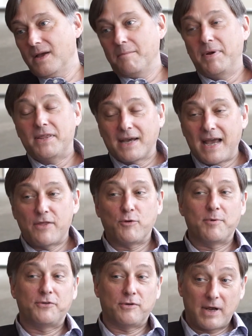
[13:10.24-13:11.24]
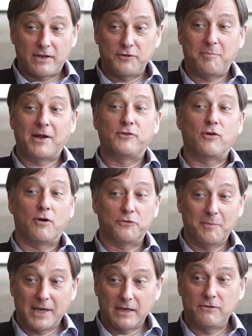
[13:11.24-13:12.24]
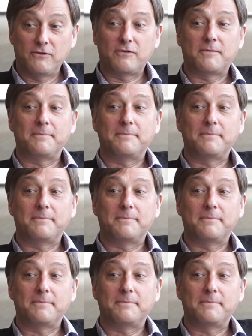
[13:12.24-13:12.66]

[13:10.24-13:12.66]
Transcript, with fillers: Pithecanthropus erectus by Charles Mingus.